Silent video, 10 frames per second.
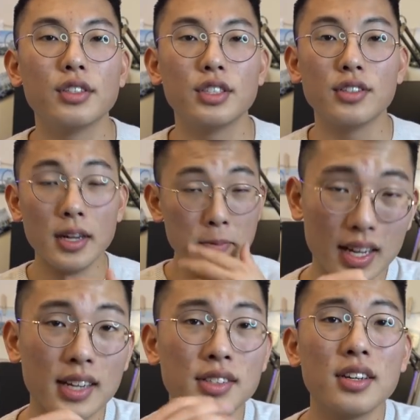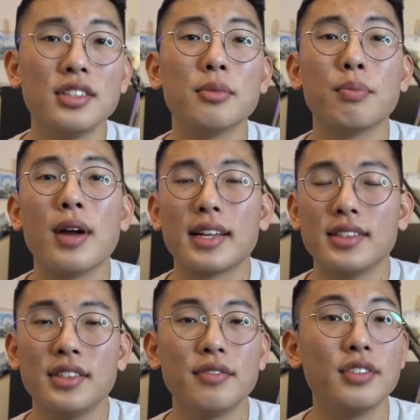Just as long as you're
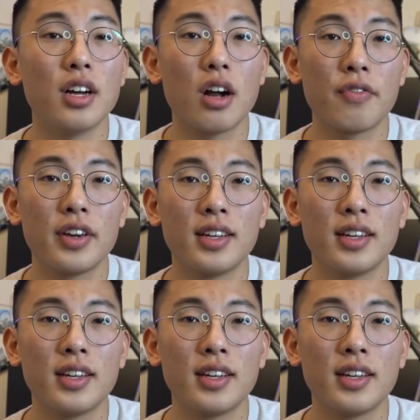practicing photography